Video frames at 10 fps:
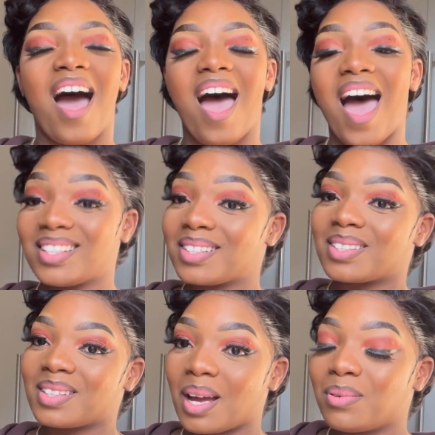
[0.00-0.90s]
As a
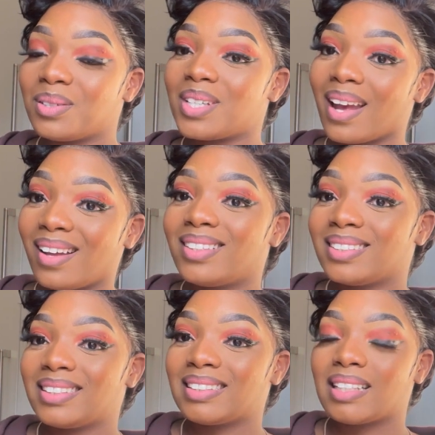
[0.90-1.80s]
stubborn
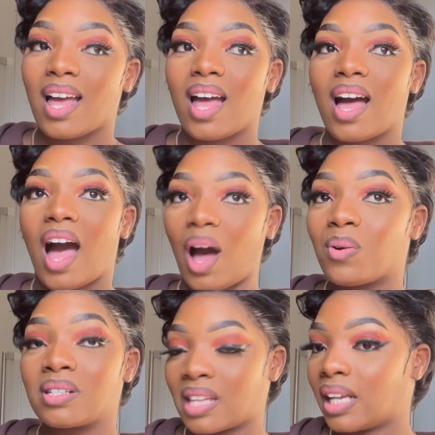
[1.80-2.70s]
child, I
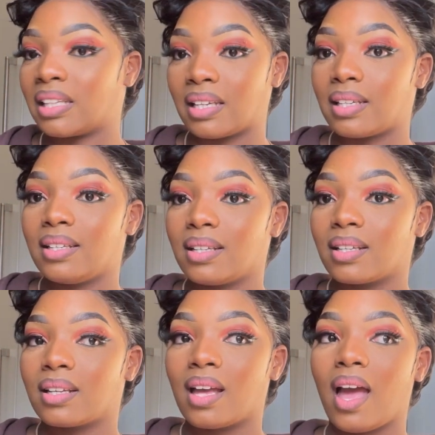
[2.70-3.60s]
was that kid,
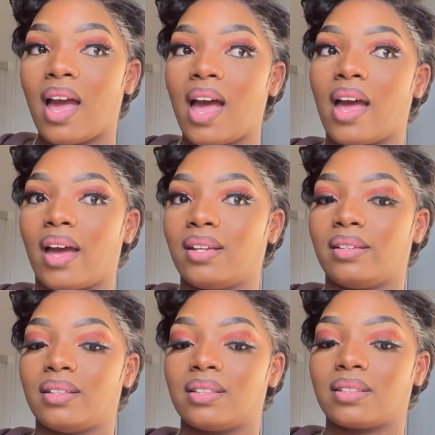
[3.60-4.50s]

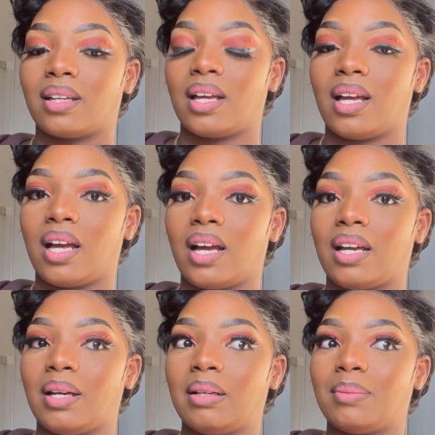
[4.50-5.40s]
and
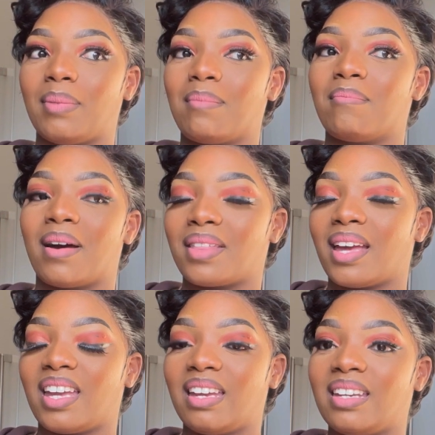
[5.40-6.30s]
my mother
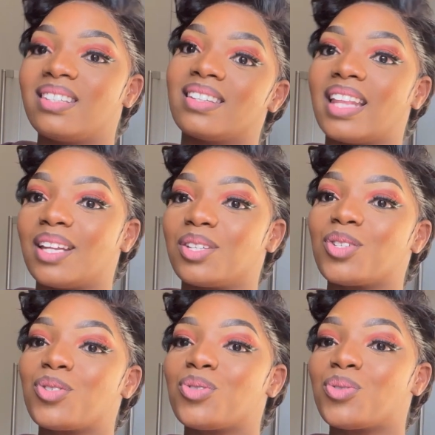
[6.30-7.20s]
hated that
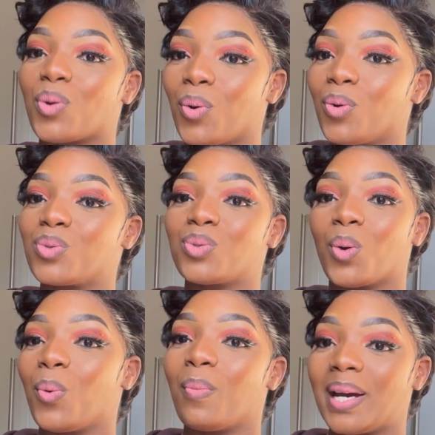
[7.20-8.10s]
so
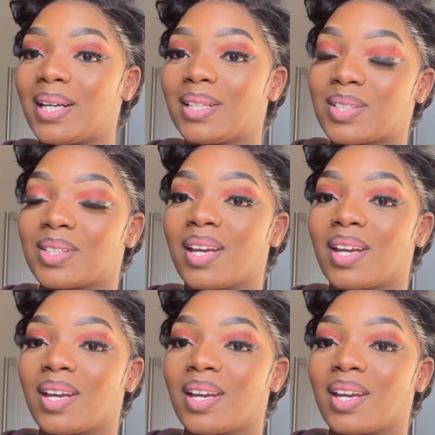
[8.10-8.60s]
much.